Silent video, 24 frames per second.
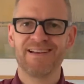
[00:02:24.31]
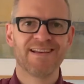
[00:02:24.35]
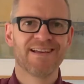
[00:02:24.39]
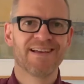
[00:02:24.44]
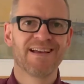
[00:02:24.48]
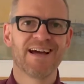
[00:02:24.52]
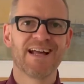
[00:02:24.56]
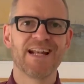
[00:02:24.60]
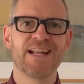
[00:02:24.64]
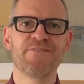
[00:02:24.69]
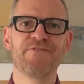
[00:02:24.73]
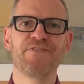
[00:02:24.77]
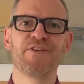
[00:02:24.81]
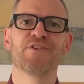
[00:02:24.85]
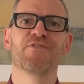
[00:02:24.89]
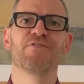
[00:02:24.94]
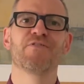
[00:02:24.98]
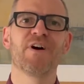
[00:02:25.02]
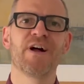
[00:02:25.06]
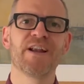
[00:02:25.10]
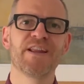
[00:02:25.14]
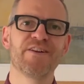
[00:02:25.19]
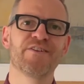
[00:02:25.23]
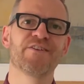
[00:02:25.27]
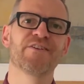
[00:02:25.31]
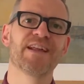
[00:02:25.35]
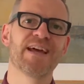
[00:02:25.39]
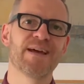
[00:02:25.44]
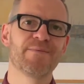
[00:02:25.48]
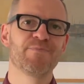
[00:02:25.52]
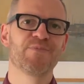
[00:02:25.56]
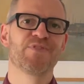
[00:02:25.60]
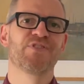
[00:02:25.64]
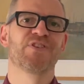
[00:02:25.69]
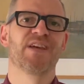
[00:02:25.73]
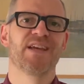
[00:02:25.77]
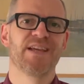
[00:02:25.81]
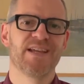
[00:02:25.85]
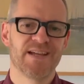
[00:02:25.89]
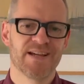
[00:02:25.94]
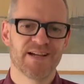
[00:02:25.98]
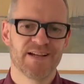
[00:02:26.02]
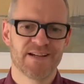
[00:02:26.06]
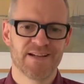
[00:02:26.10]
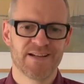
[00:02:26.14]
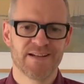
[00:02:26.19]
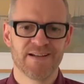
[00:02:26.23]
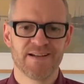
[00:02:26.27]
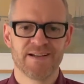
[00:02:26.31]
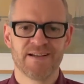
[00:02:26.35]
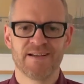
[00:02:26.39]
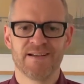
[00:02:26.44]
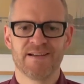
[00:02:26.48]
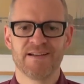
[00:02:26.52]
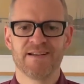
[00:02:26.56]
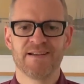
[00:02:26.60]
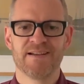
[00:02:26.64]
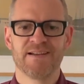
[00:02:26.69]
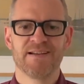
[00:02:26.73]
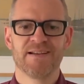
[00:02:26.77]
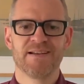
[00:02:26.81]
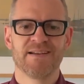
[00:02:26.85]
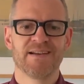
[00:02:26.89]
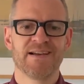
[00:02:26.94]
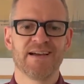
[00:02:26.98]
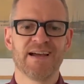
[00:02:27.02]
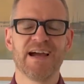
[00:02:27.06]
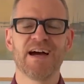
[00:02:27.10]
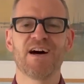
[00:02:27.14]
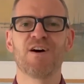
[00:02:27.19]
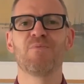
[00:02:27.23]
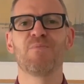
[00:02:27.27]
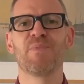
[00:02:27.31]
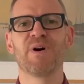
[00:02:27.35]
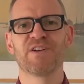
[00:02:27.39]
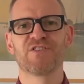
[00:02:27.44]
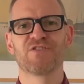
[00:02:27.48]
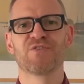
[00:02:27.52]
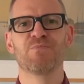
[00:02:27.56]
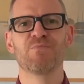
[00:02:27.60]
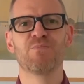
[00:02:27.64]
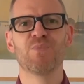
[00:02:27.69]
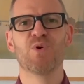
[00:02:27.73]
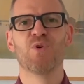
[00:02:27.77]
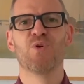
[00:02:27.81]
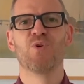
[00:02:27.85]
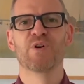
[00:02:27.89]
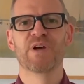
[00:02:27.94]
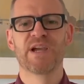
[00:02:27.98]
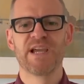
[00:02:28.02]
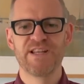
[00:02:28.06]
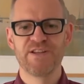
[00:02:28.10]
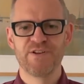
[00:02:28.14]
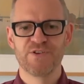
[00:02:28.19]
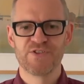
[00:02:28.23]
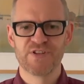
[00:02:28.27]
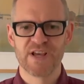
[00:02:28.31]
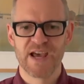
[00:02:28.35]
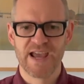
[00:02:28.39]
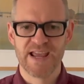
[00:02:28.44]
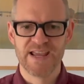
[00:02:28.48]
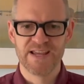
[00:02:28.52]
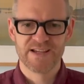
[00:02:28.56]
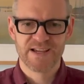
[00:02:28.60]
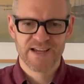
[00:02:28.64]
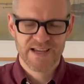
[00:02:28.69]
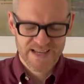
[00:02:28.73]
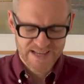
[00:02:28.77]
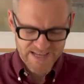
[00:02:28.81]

And if you're running on empty, how much more can you take?